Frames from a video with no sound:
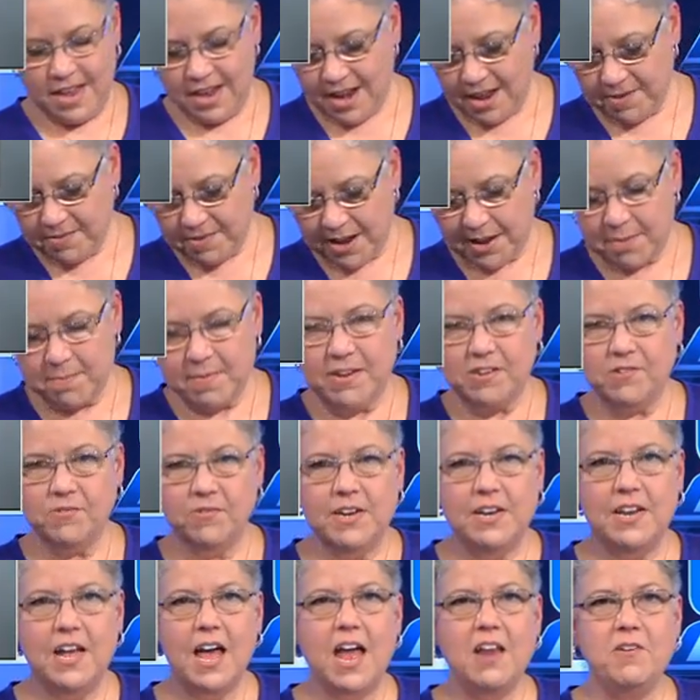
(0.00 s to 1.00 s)
and I recommend
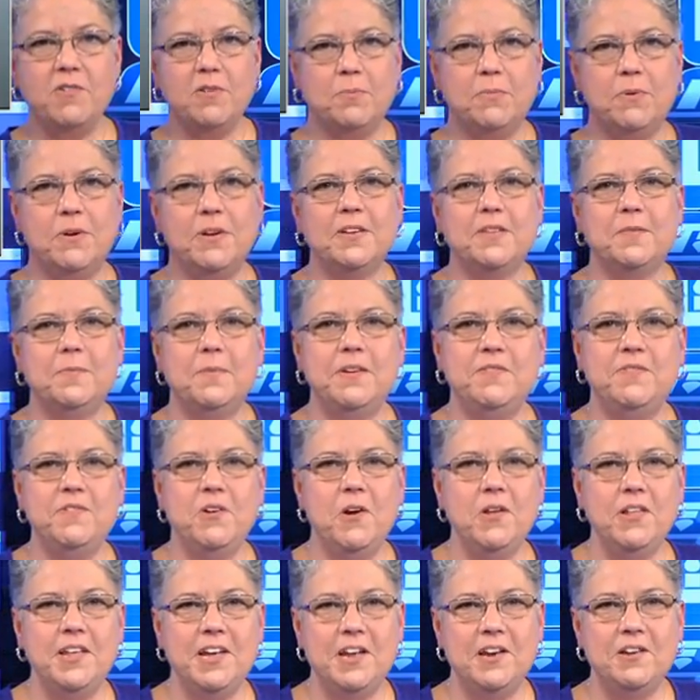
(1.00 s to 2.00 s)
you read one hundred books, but if
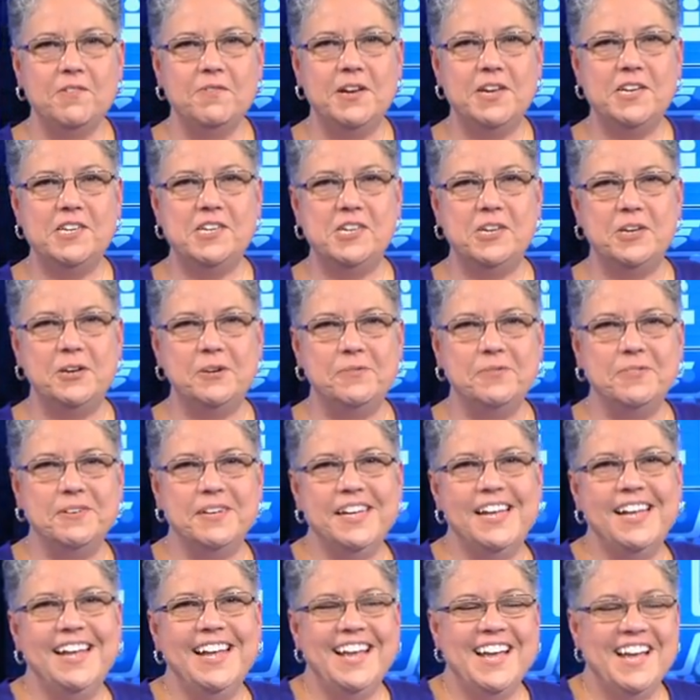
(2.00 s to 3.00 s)
you're only going to read two,
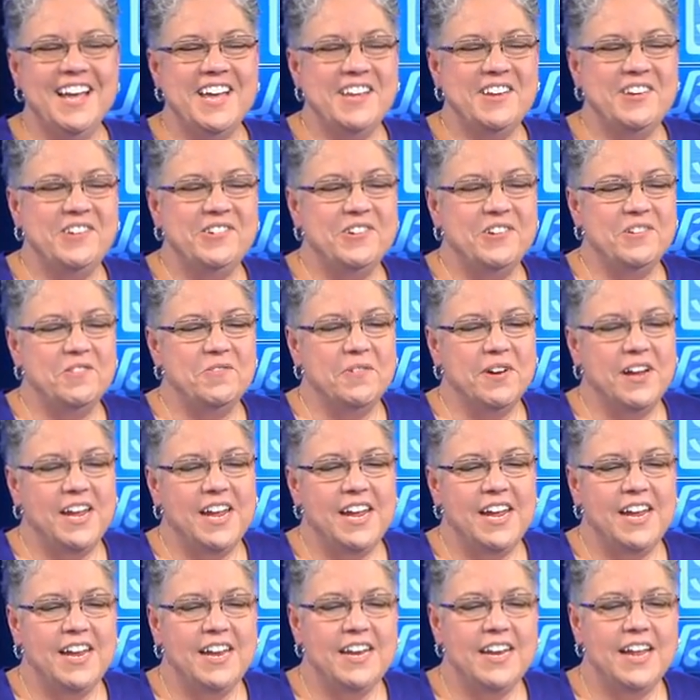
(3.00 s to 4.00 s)
you should
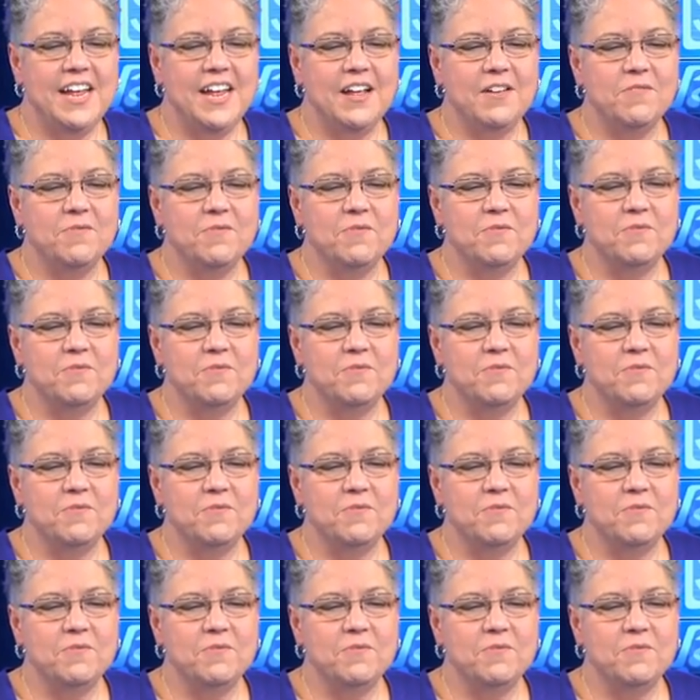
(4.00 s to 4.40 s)
read